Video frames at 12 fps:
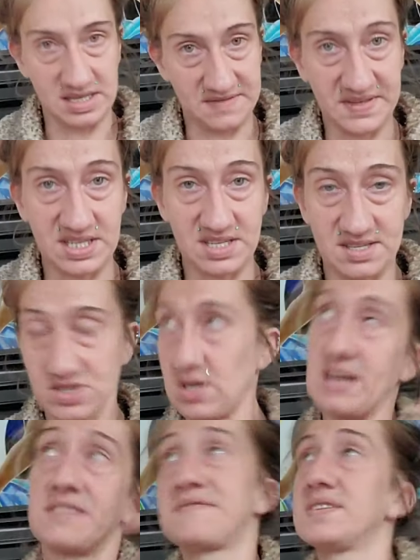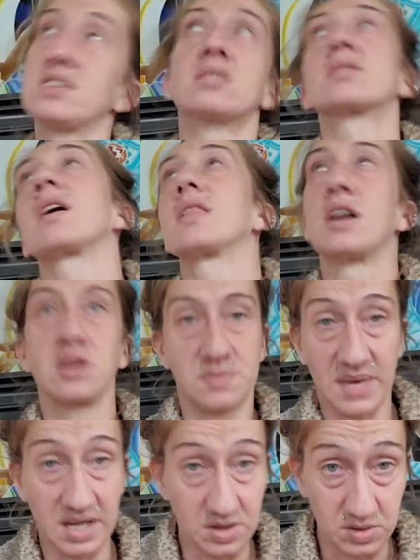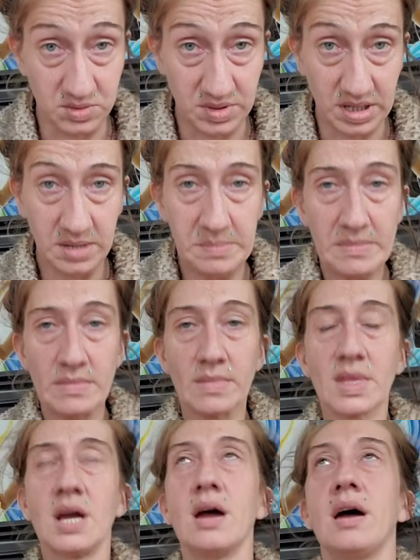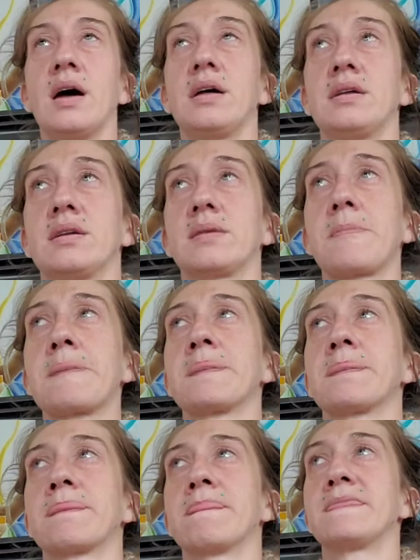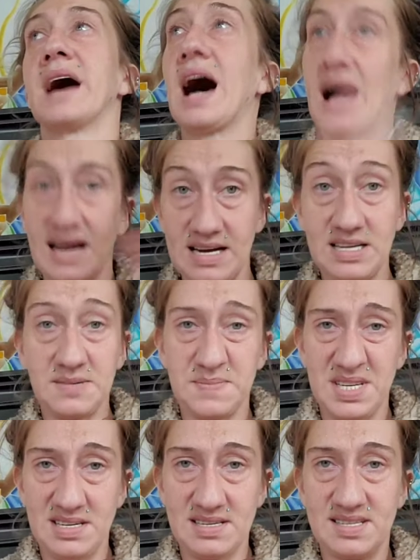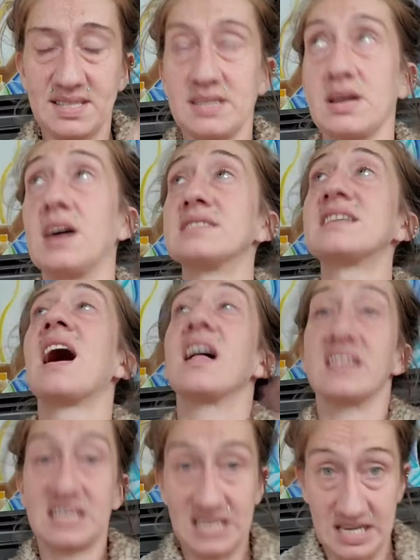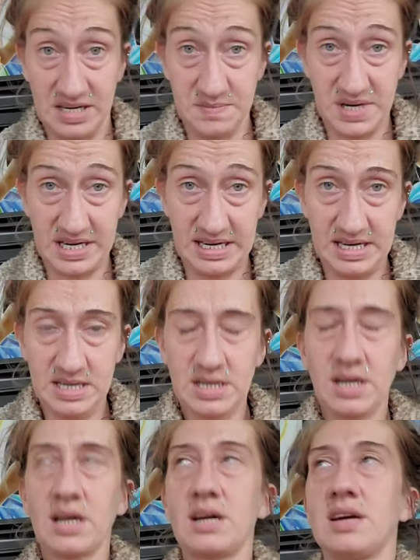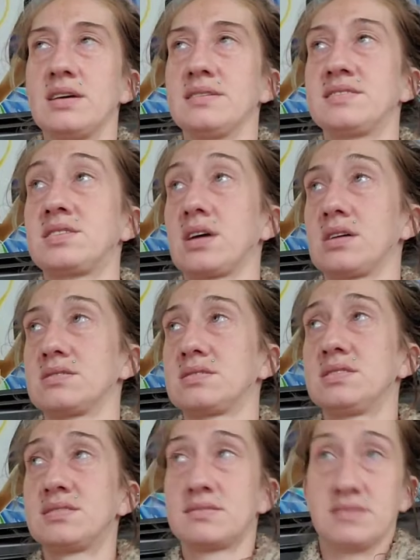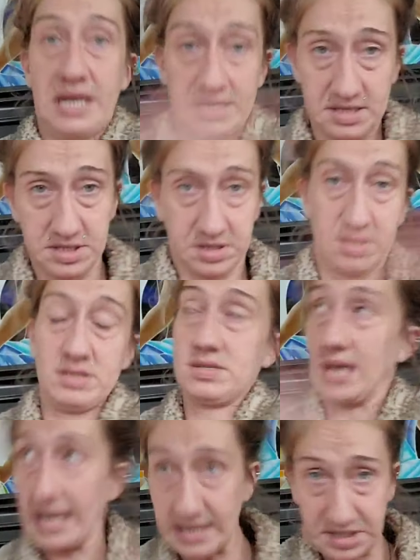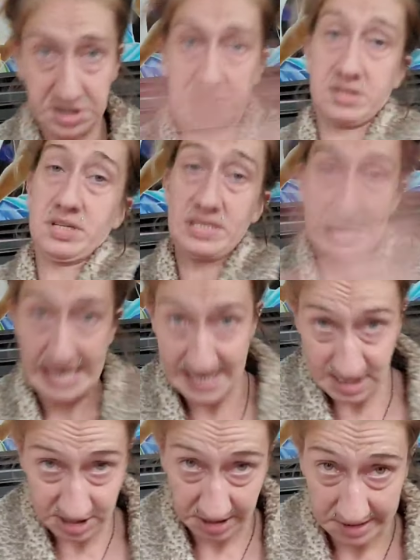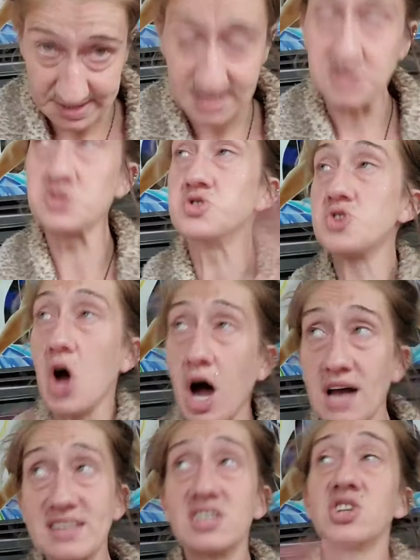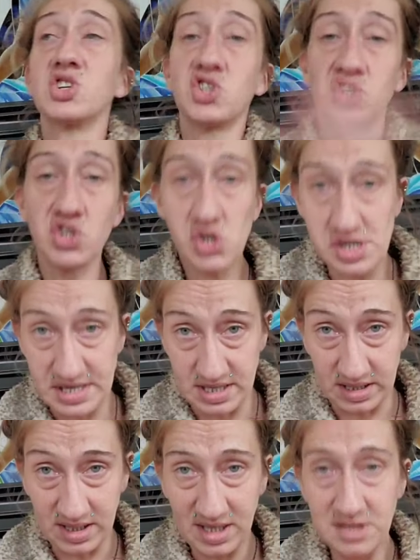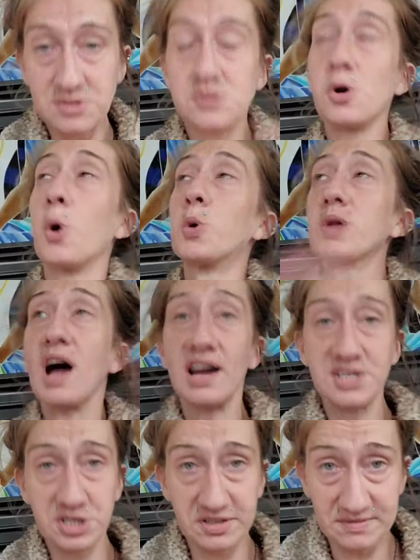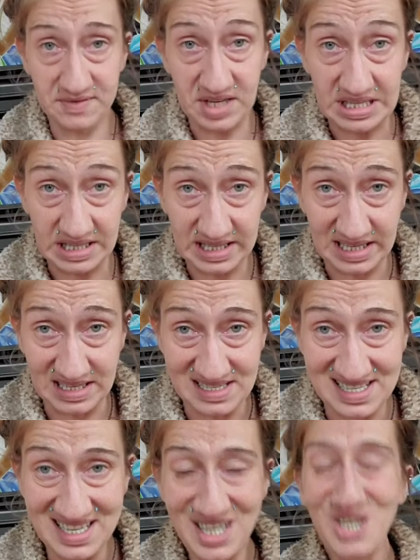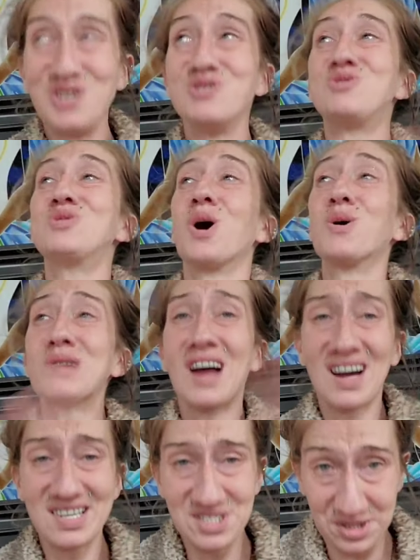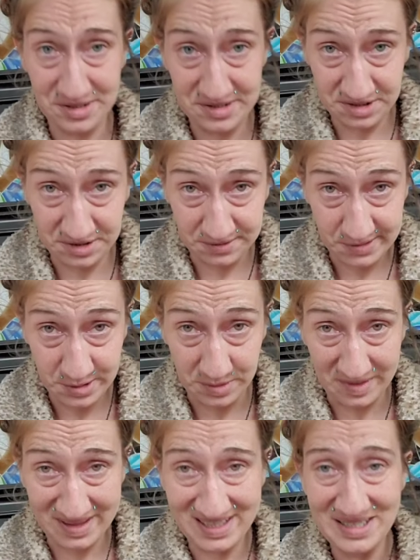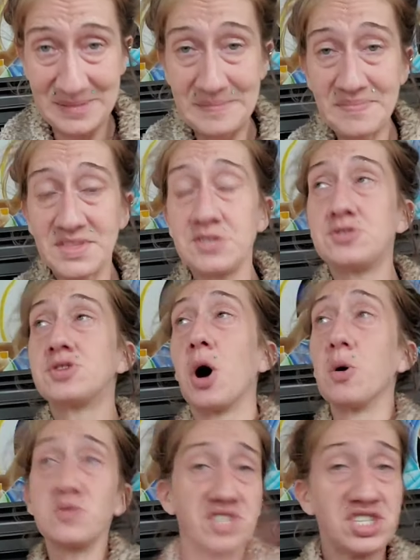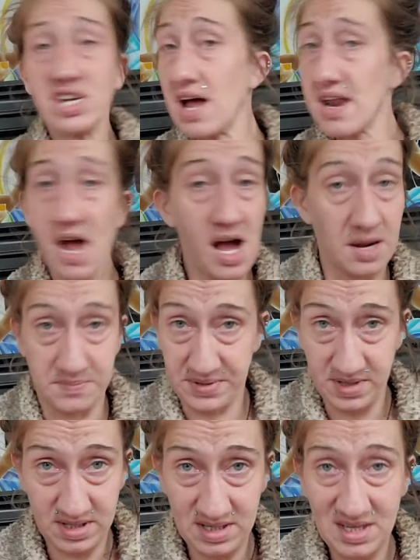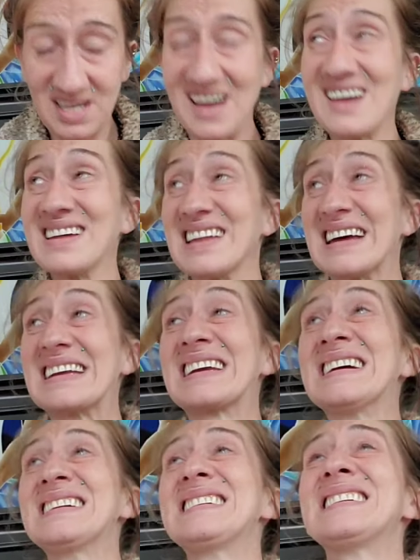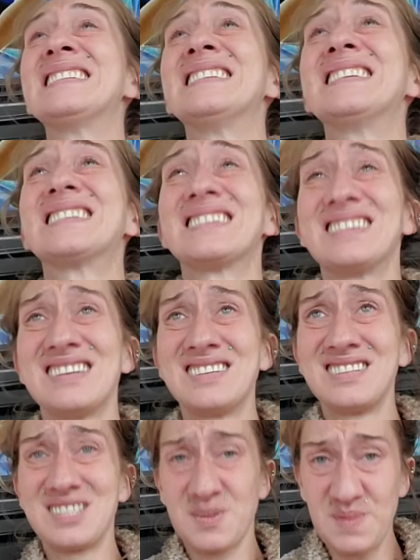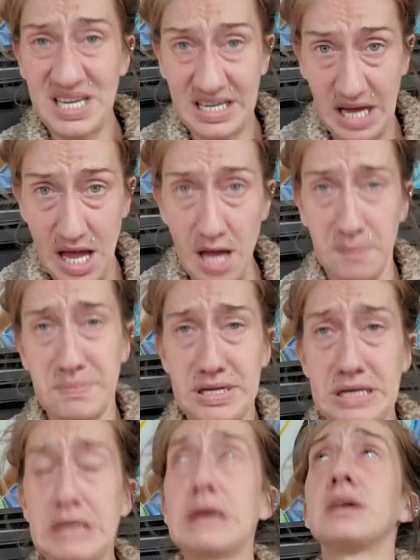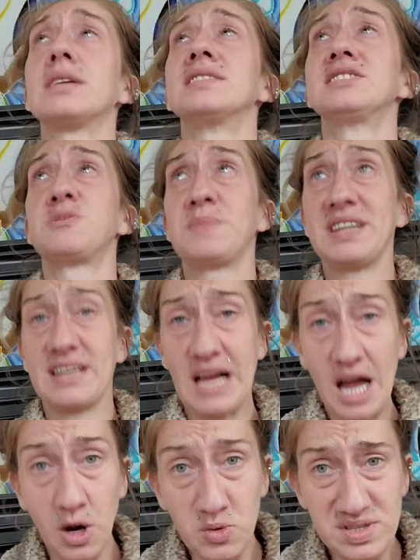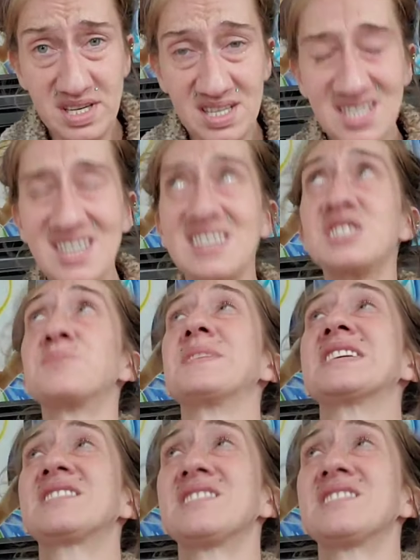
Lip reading: if I just try to figure it all out on my own. And the hiding piece, the not telling anybody, is just danger, danger, danger. It's not good. Don't hide your feelings. Don't hide your truth. Don't shut up. Like, speak up and speak out. Speak